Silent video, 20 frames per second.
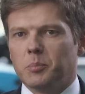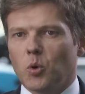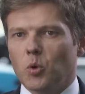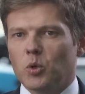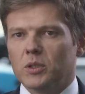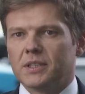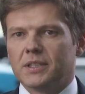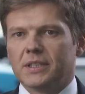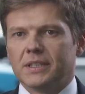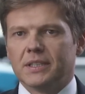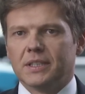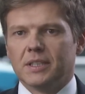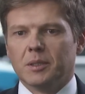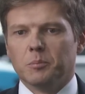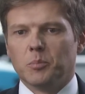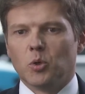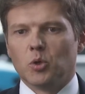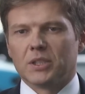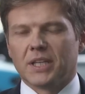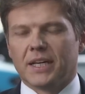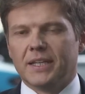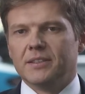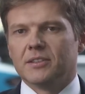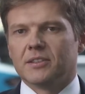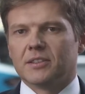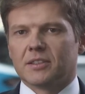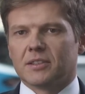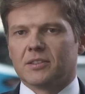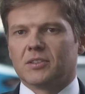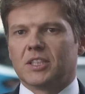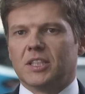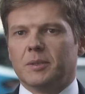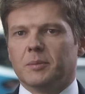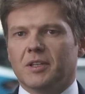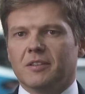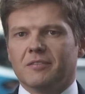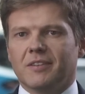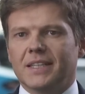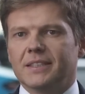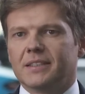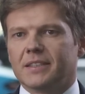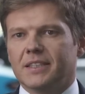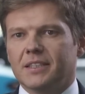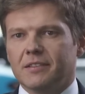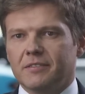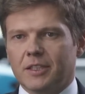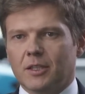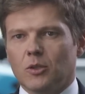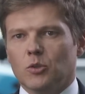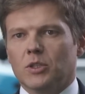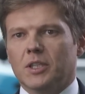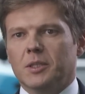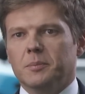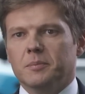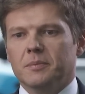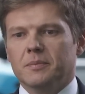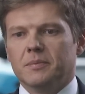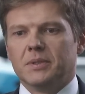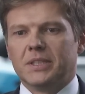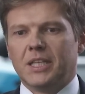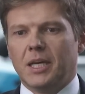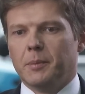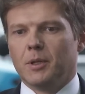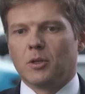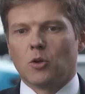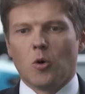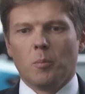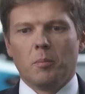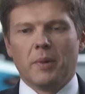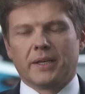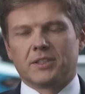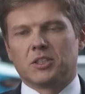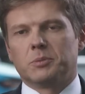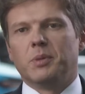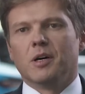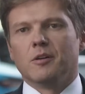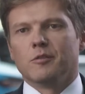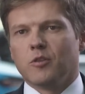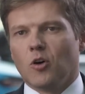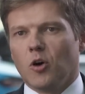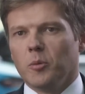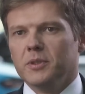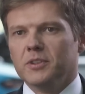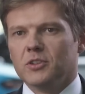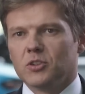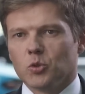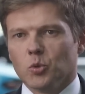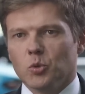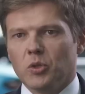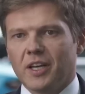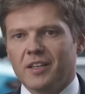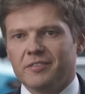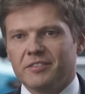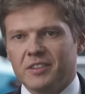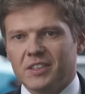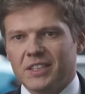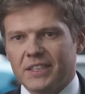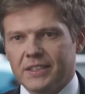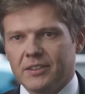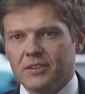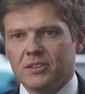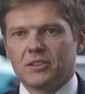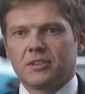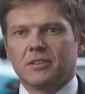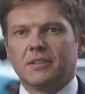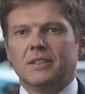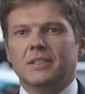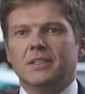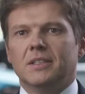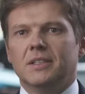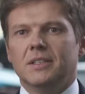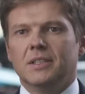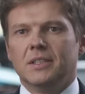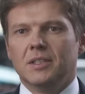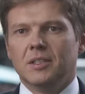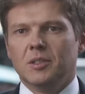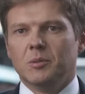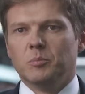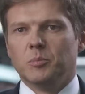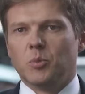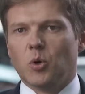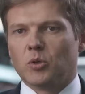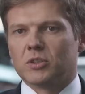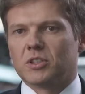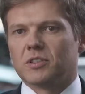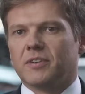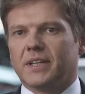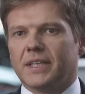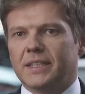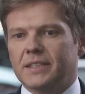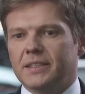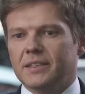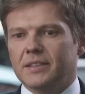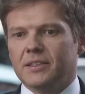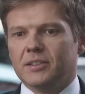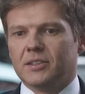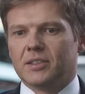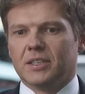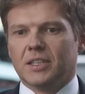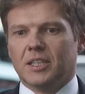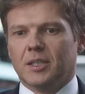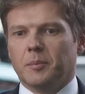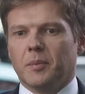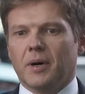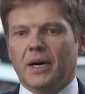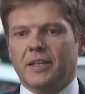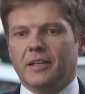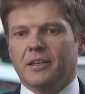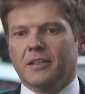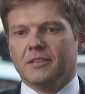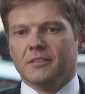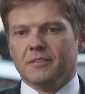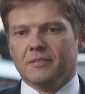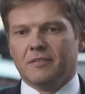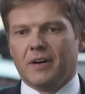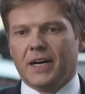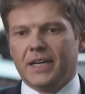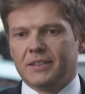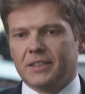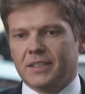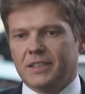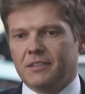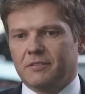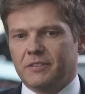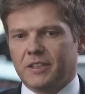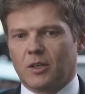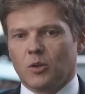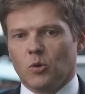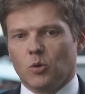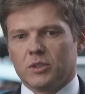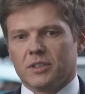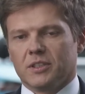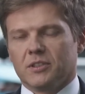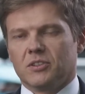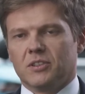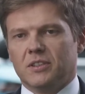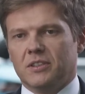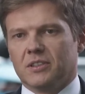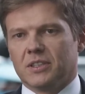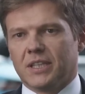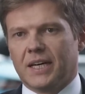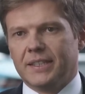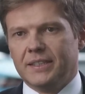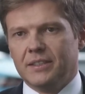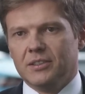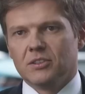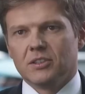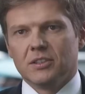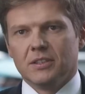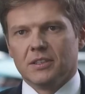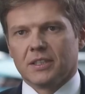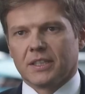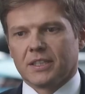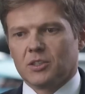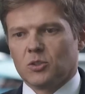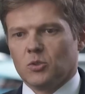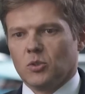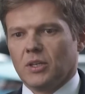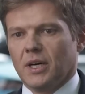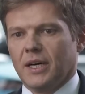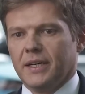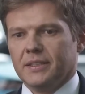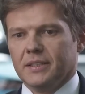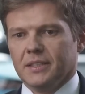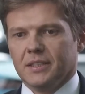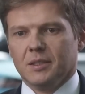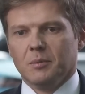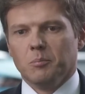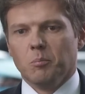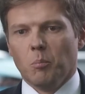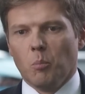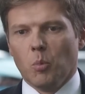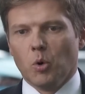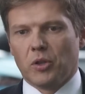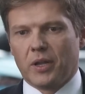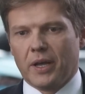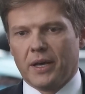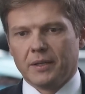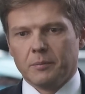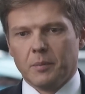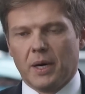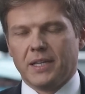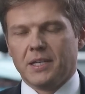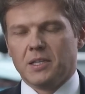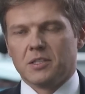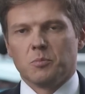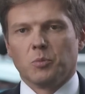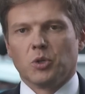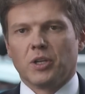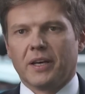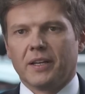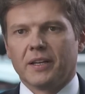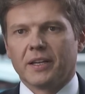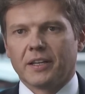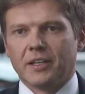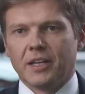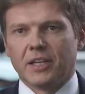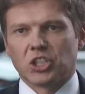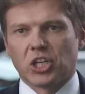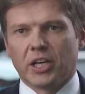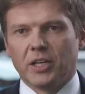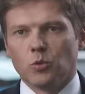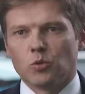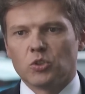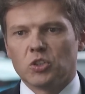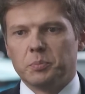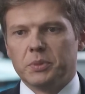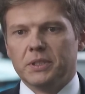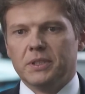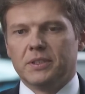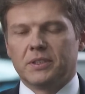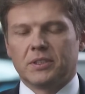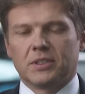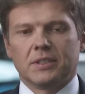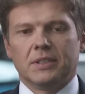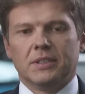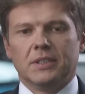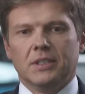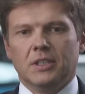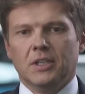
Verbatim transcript: During its ähm, development, we focused on three main points. The first is advanced development of performance ähm, and efficiency. The second is enhancing the design to create a more contemporary appearance.